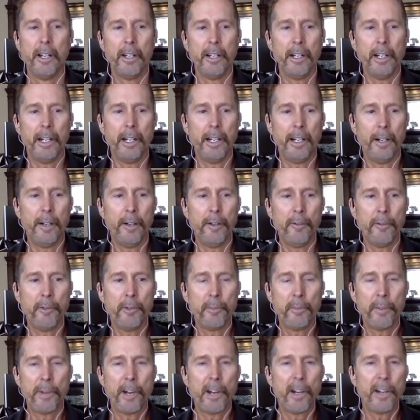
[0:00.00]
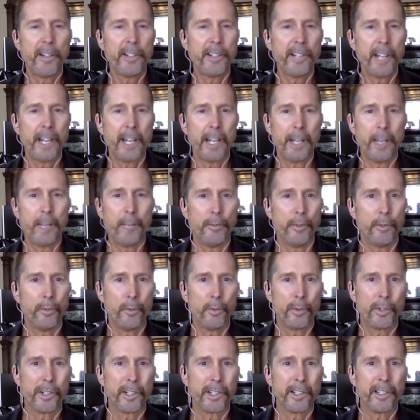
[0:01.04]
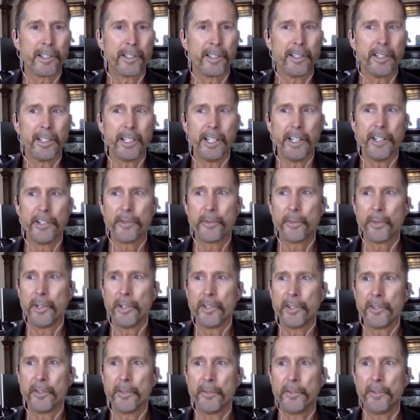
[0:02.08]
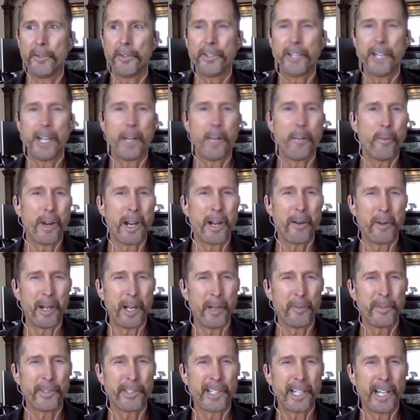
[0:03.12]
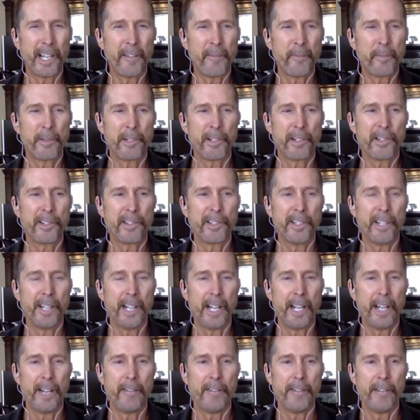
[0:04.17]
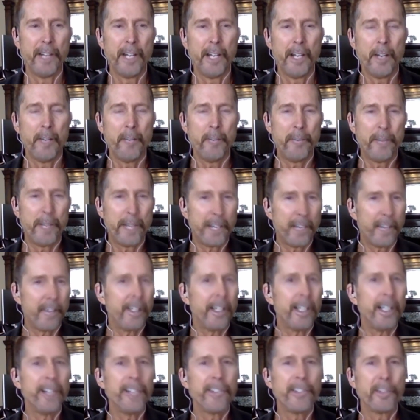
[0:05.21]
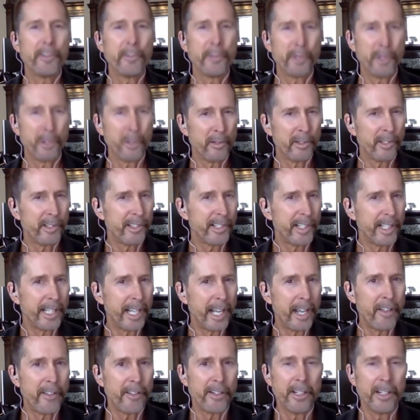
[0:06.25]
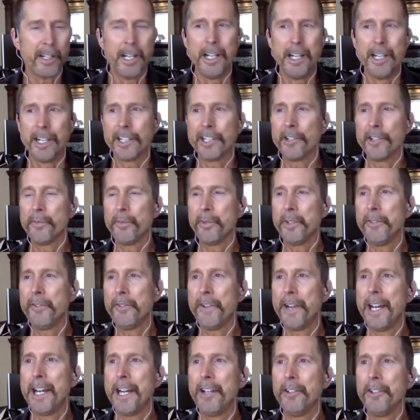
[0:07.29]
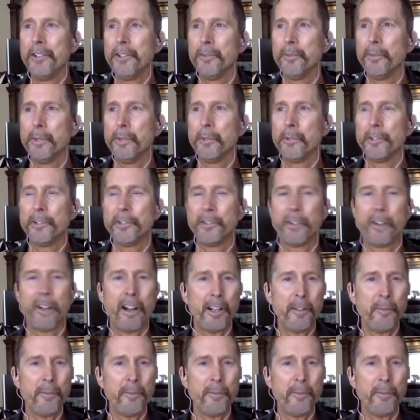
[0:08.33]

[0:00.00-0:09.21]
the part-time worker as well as a full-time YWAM staff person have bearings that would hold us together. Because we found we were drawing